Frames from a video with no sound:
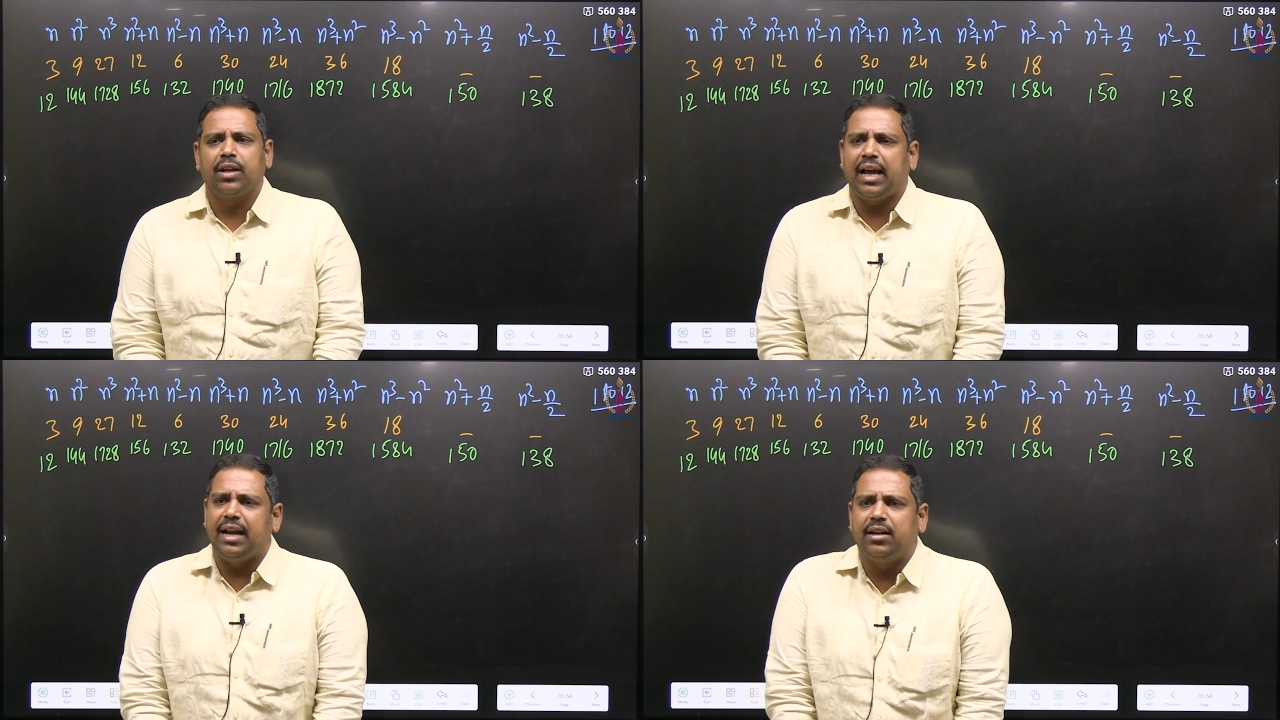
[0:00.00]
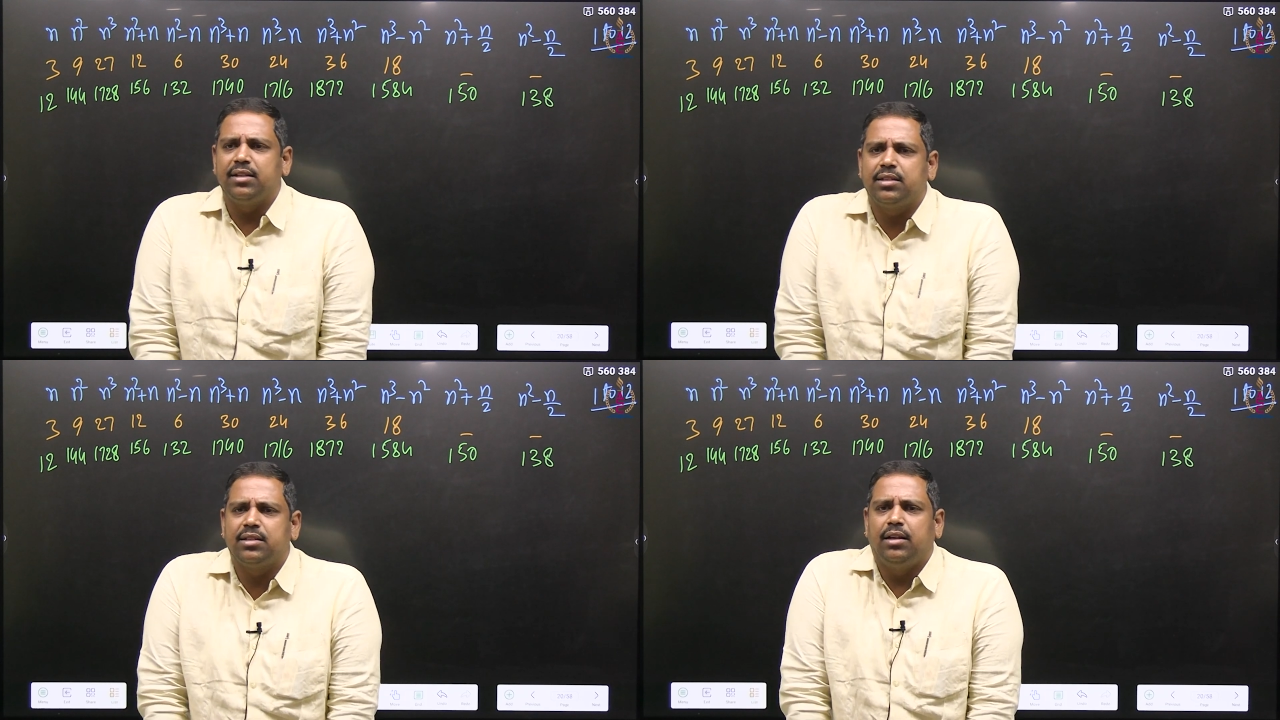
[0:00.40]

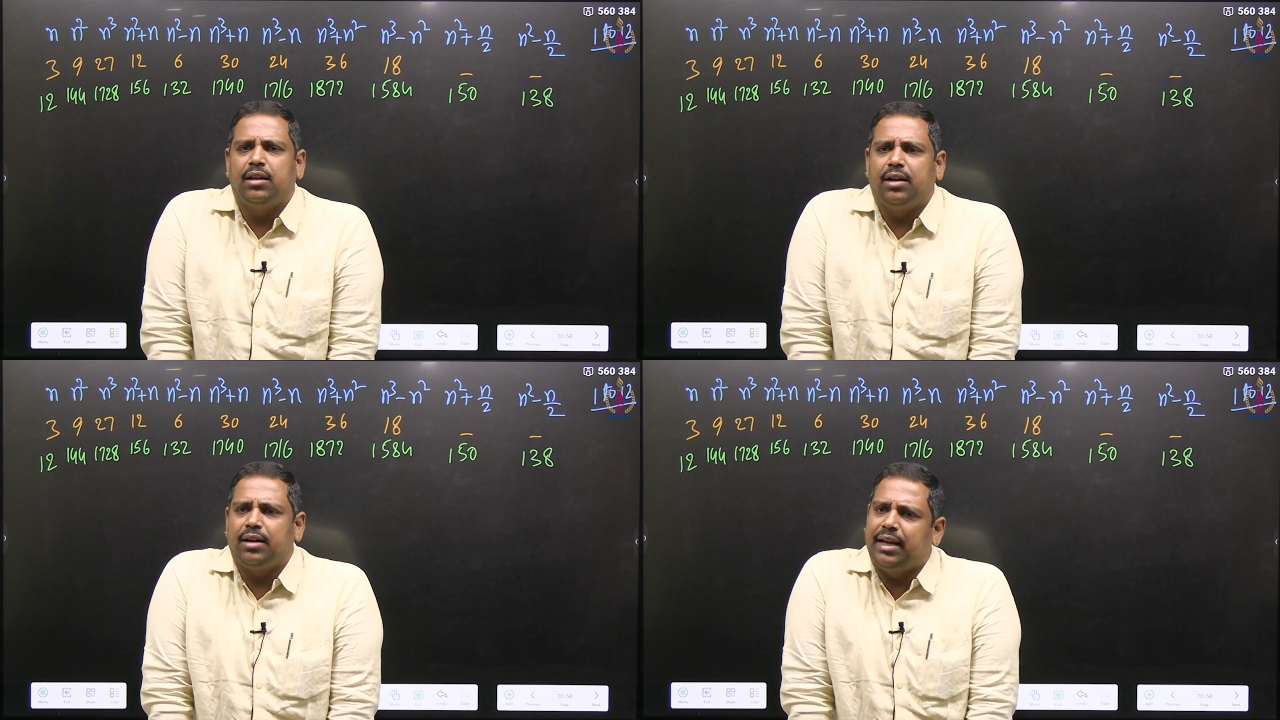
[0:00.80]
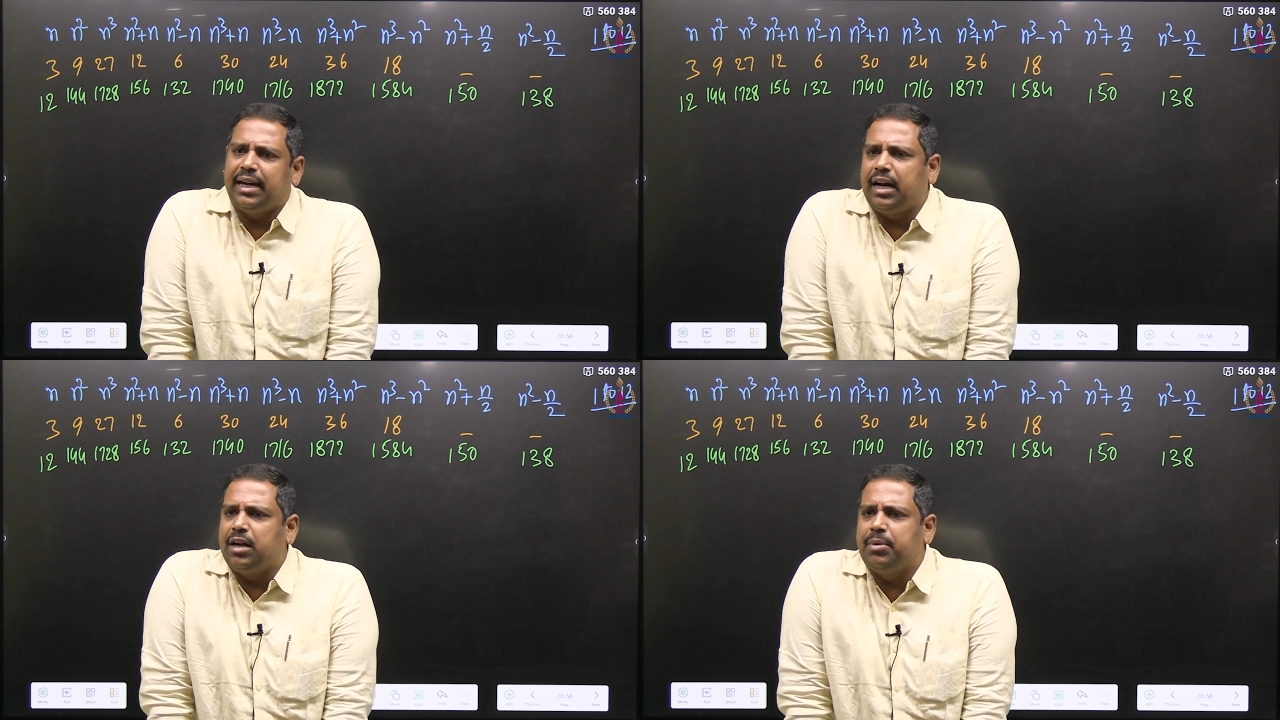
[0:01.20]
calendars,
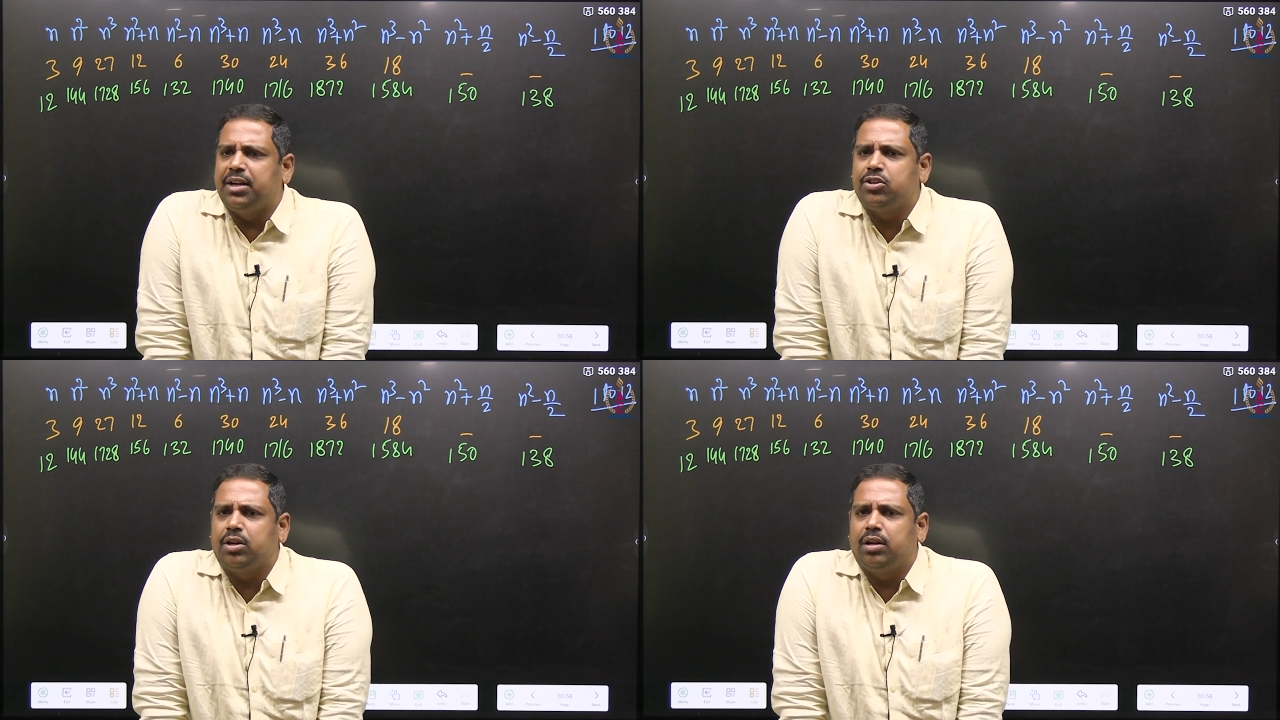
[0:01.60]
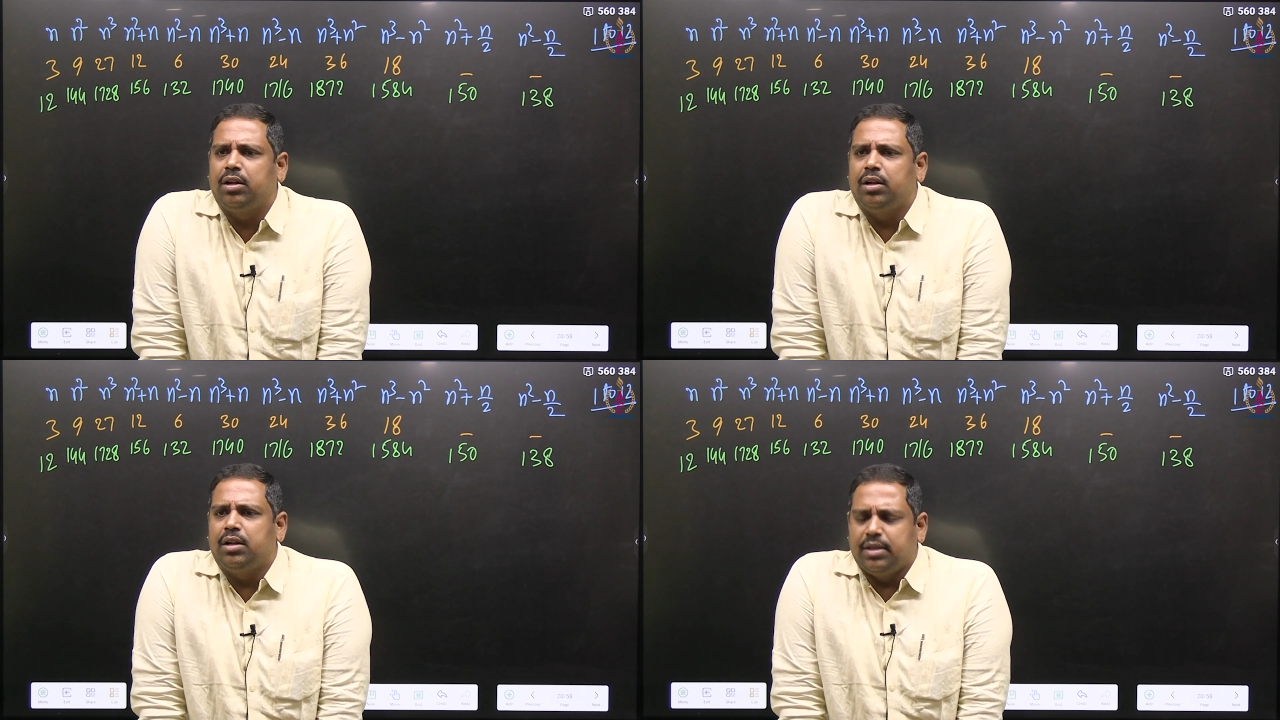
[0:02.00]
data interpretation.
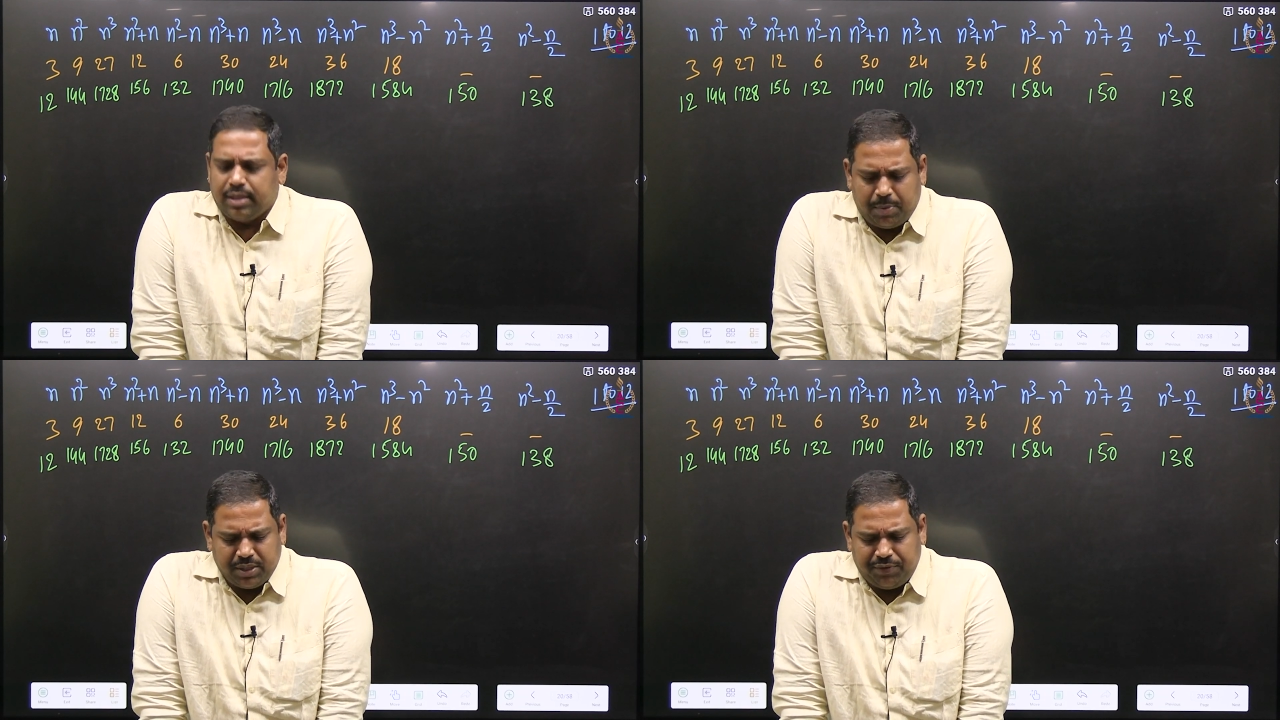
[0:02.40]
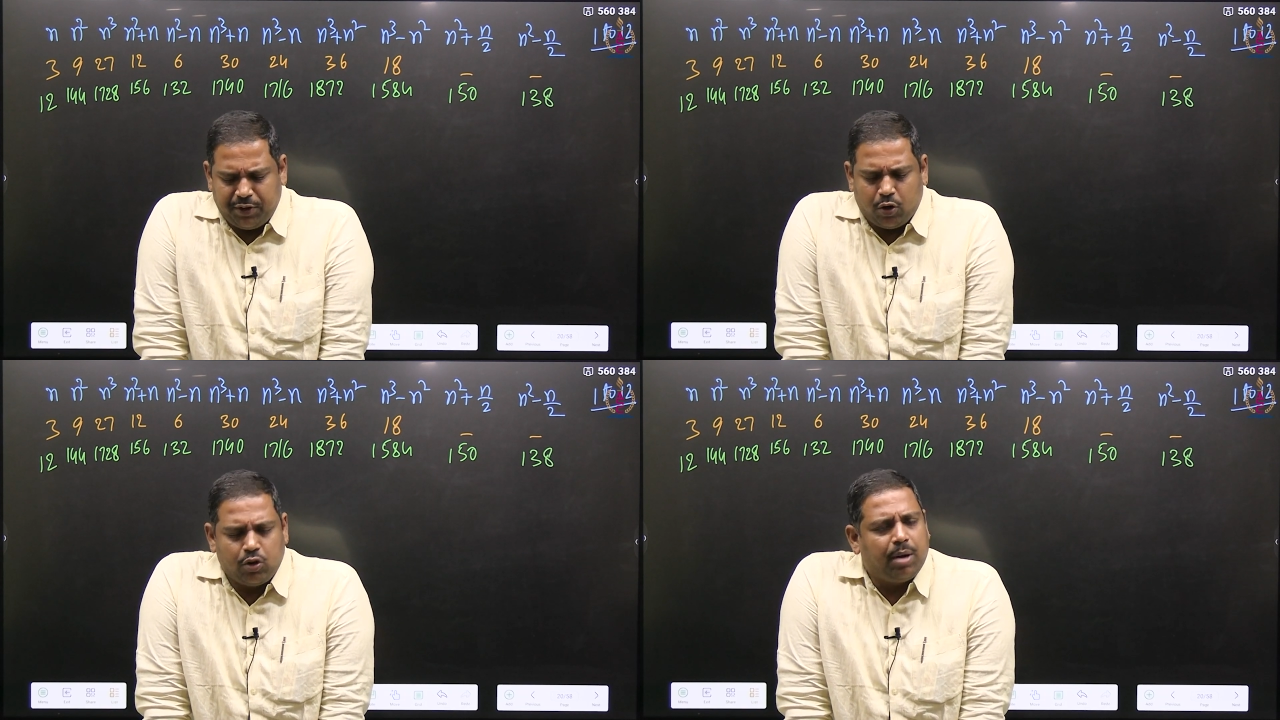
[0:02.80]
Suppose if
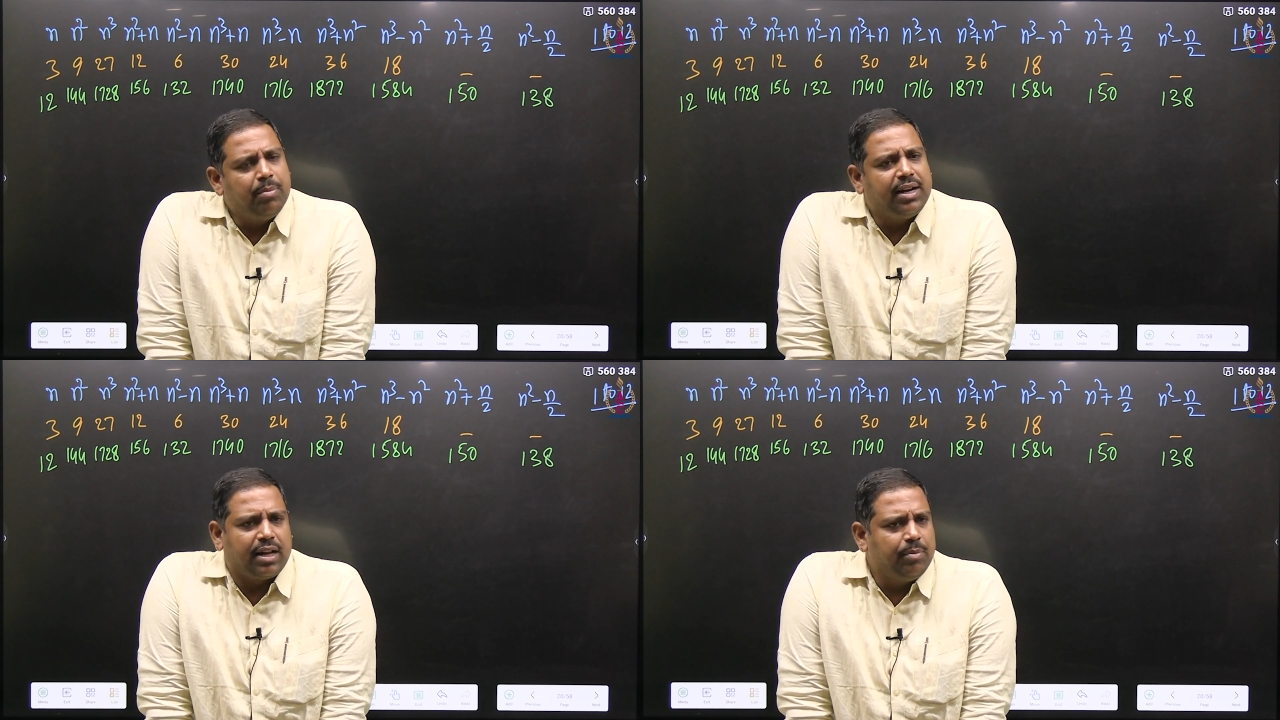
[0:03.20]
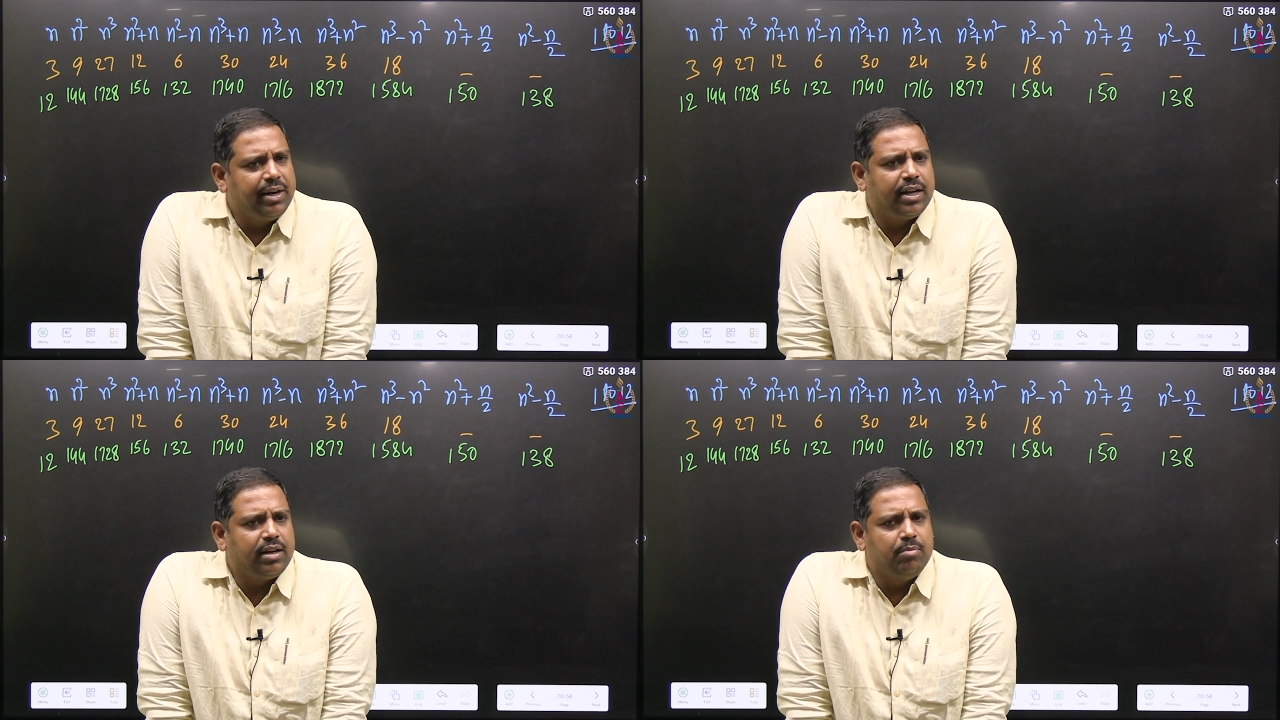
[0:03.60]
you go to complete
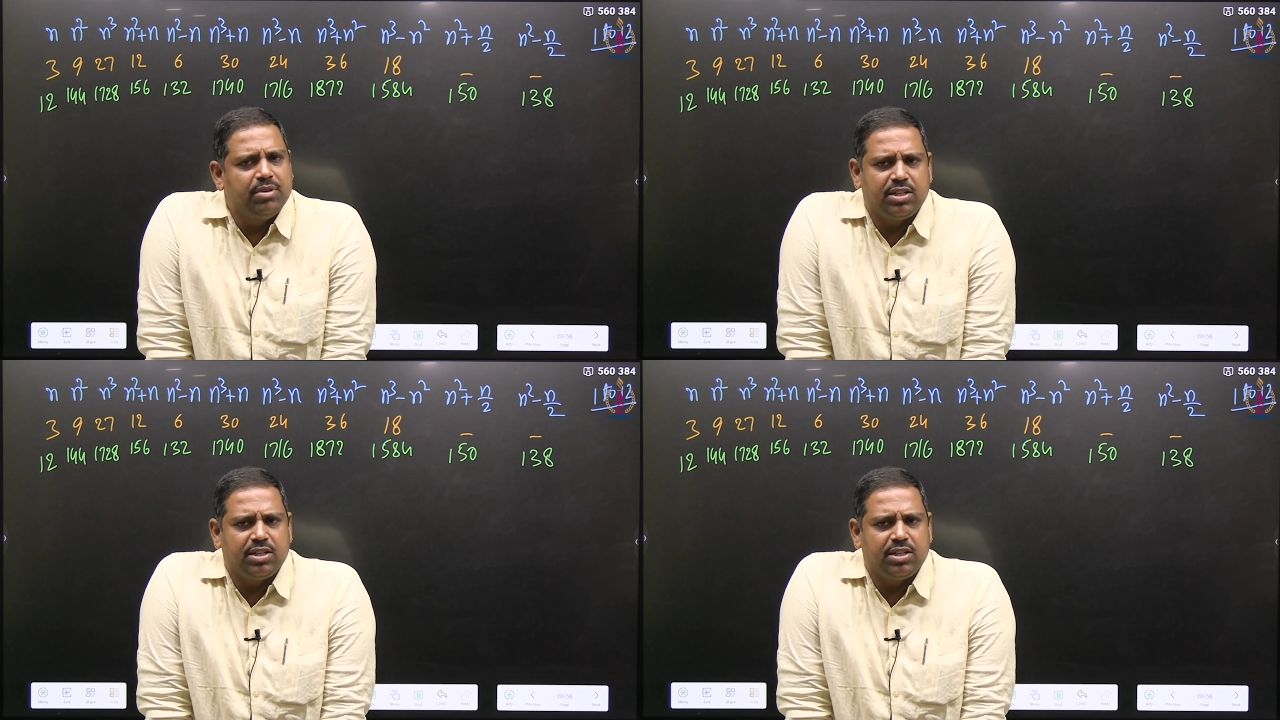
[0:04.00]
arithmetic, number